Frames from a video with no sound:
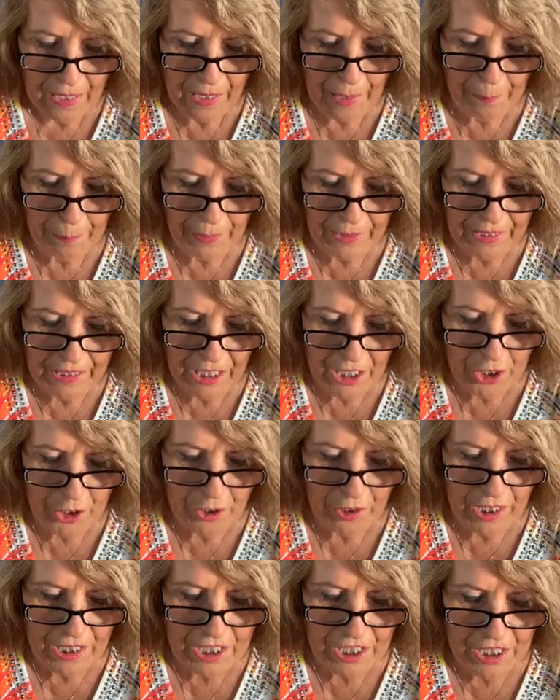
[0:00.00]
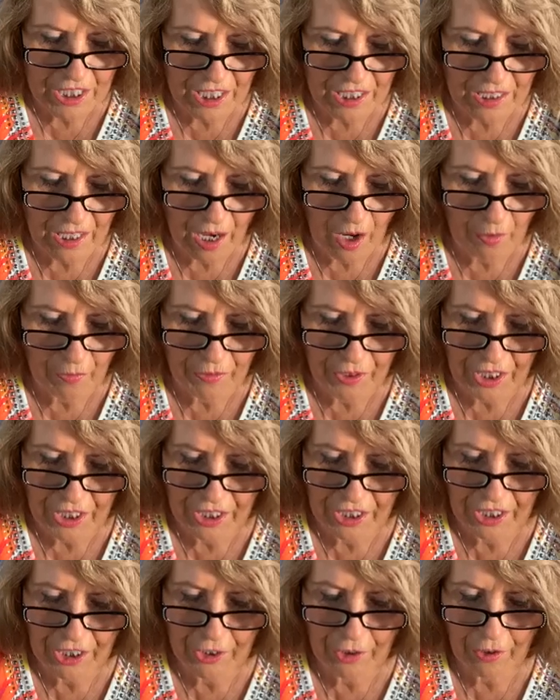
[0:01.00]
replication agenda of the
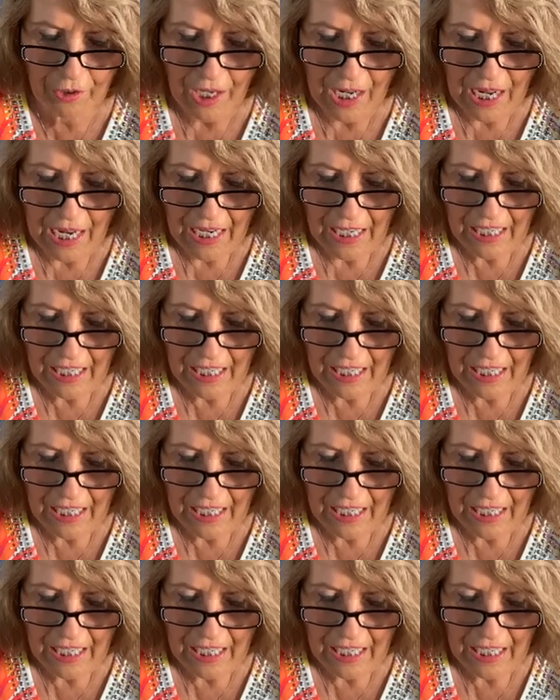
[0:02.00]
year.